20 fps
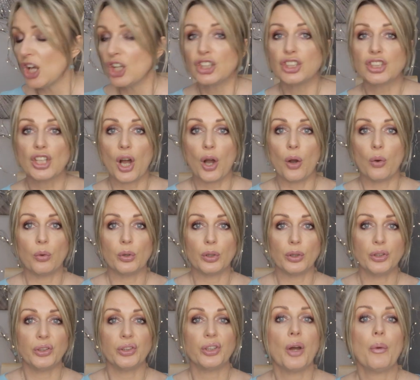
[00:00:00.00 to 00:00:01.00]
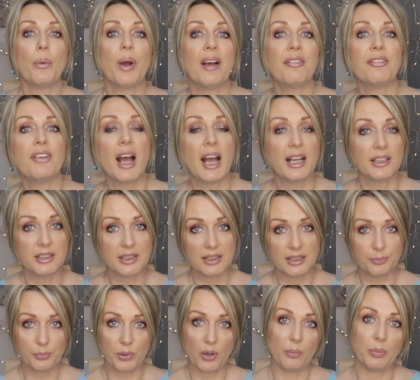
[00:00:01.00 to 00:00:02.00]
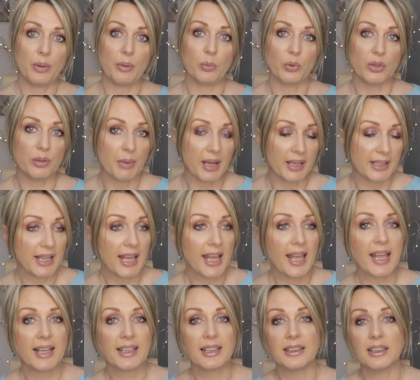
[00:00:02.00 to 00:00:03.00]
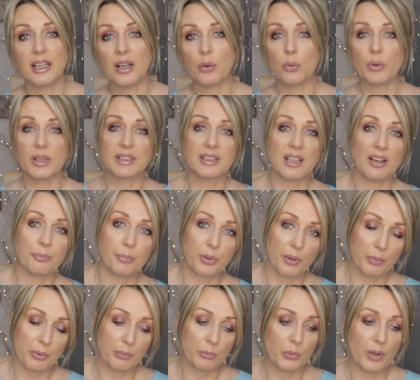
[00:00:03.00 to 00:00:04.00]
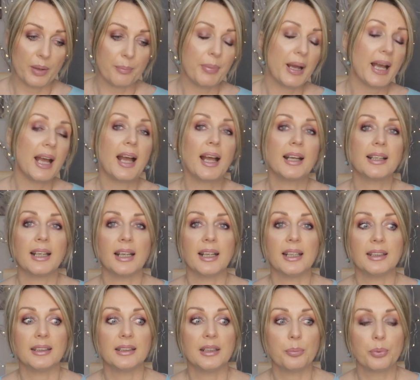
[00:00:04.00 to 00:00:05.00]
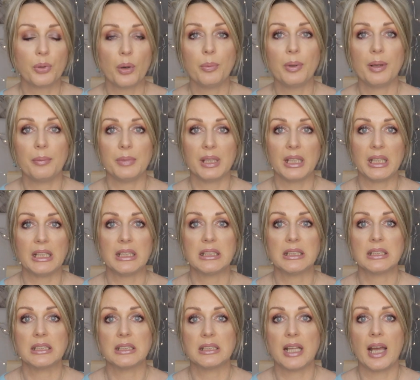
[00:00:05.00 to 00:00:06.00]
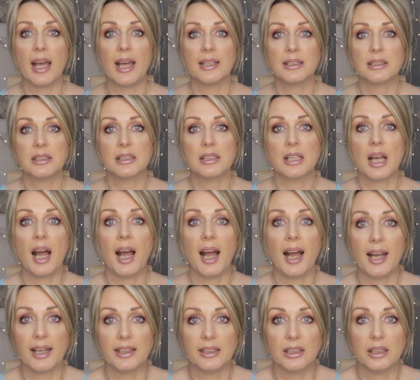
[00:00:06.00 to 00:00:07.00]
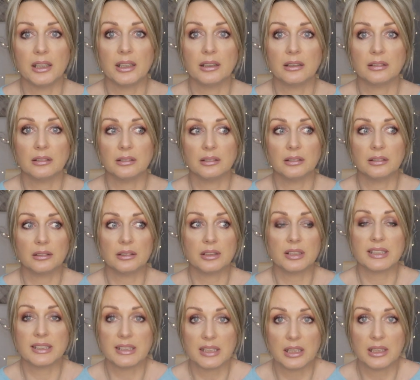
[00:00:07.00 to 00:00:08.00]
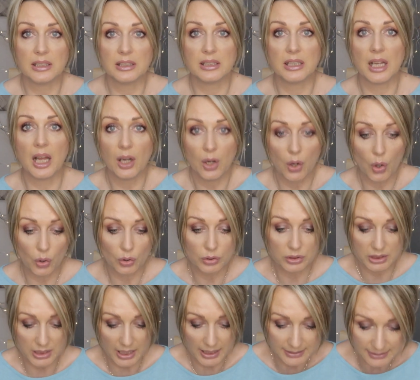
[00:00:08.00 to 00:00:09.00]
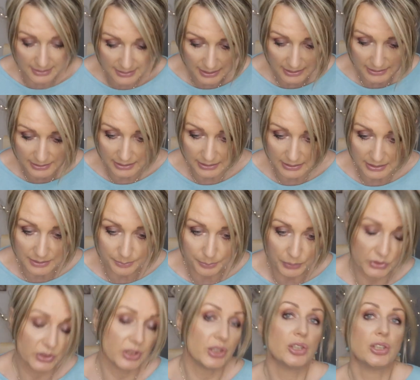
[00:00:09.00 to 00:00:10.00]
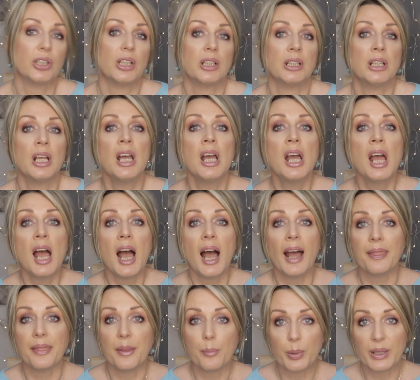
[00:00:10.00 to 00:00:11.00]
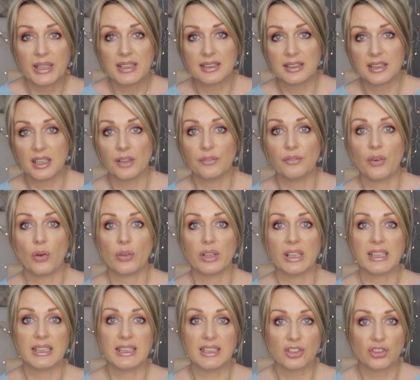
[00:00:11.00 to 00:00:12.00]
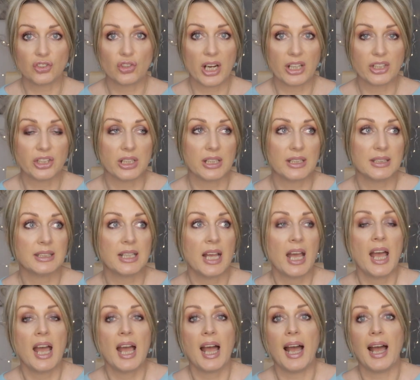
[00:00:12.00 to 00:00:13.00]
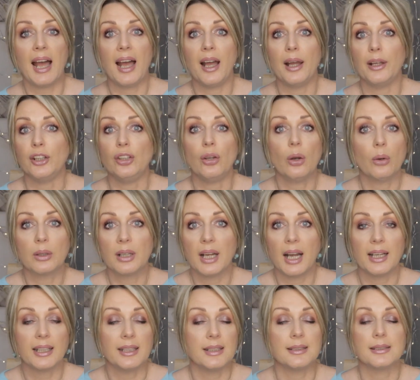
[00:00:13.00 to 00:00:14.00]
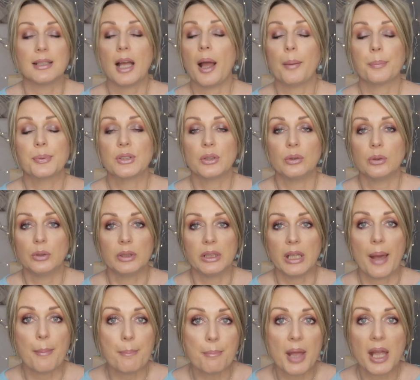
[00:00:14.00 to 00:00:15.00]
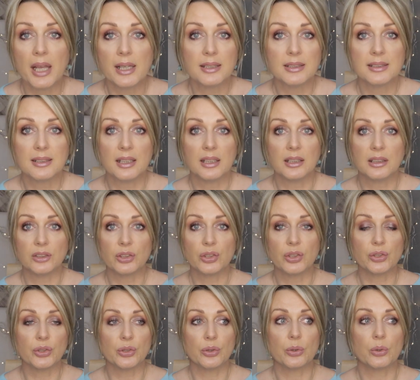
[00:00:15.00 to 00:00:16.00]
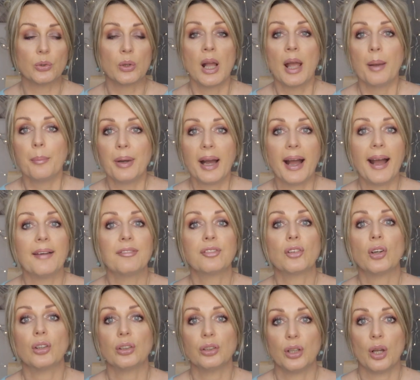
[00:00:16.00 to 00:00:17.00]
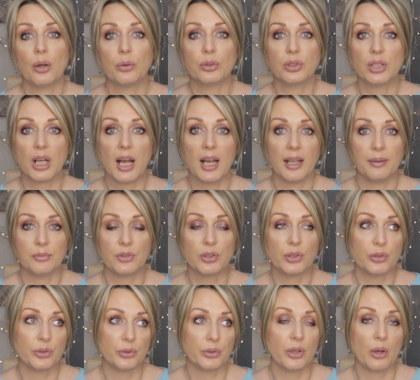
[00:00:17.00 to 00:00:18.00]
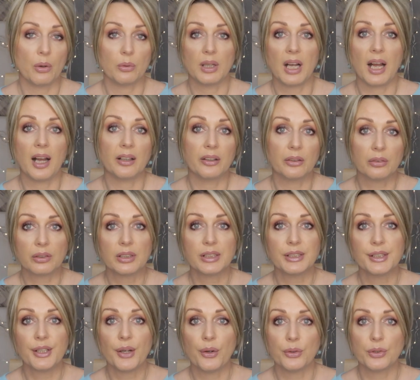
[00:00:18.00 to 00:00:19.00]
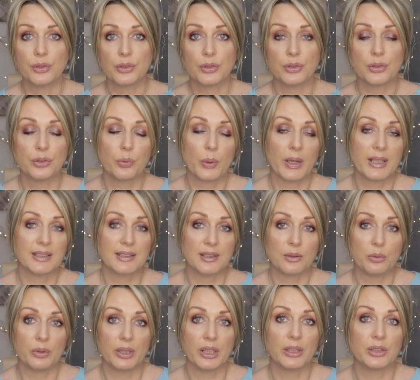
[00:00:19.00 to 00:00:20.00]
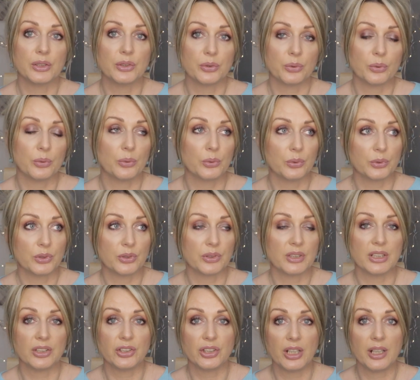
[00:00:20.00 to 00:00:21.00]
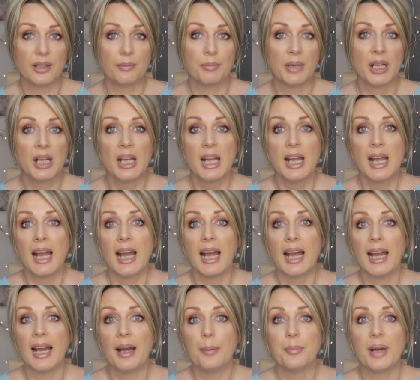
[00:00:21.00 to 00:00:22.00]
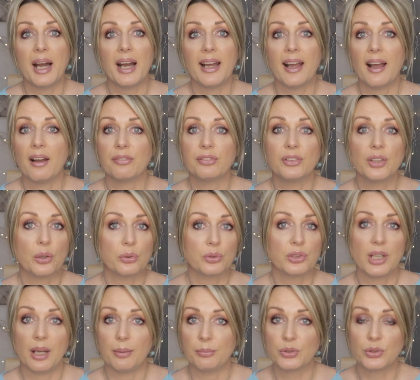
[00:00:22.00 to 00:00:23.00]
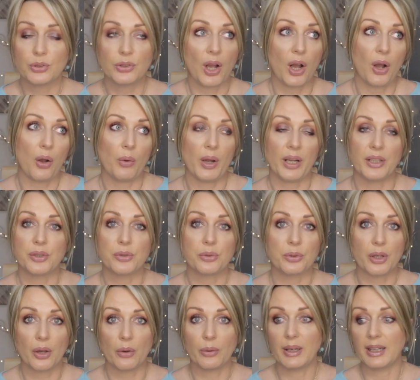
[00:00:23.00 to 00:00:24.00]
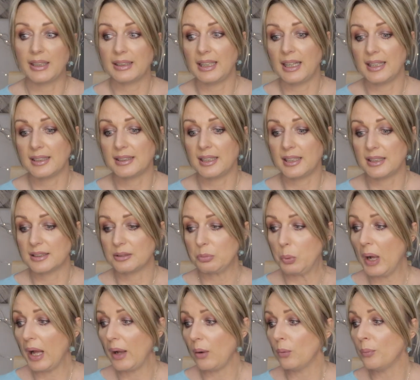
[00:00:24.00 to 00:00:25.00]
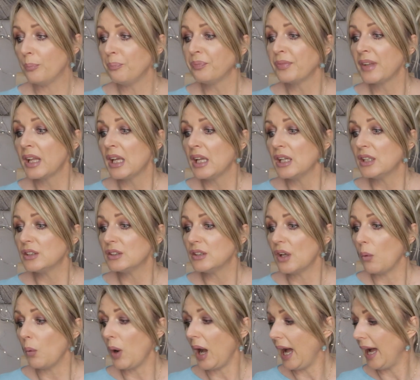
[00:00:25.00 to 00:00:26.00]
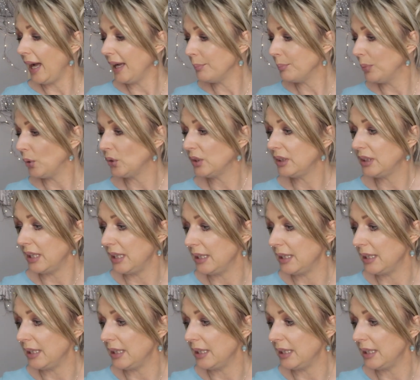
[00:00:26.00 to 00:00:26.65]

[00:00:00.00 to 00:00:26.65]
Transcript: So, you know, I've had this problem with my neck and I always have problem with my back, and the problem is that I sit a lot and sit in this position, and the best thing for it is stretches. Yoga is absolutely amazing to do, but I've got no time to do yoga. I already got twice a week to the gym. I have no time to go and do yoga class as well. So I bought